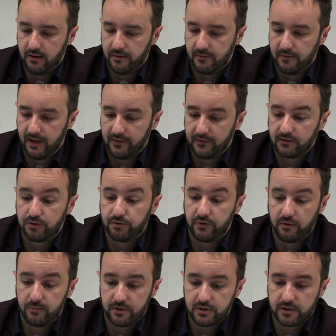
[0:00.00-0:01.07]
I
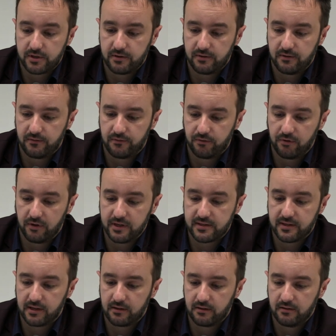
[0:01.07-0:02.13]
thank you very much for
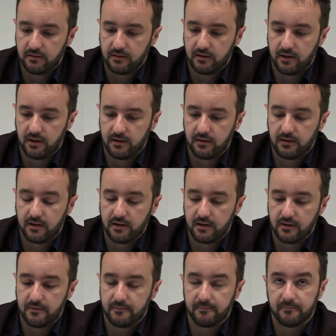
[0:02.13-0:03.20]
your listening, and
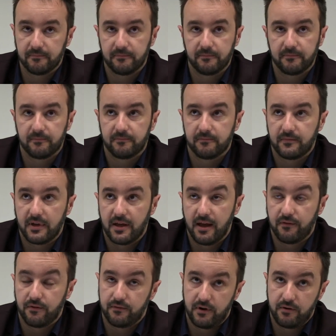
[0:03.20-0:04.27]

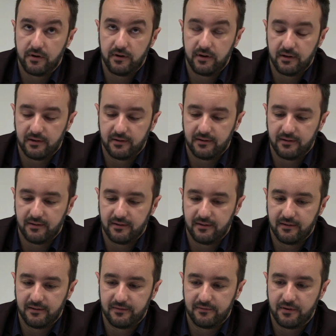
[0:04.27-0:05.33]
have a very
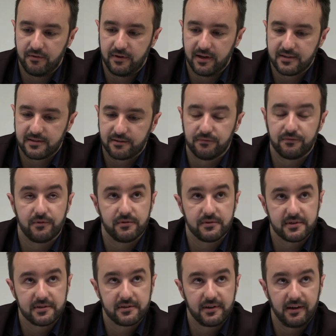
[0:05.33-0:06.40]
nice
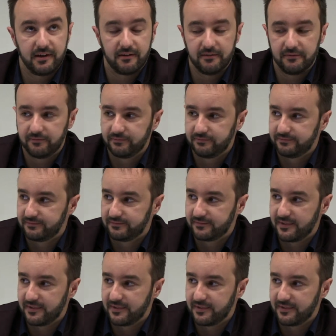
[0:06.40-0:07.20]
conference here.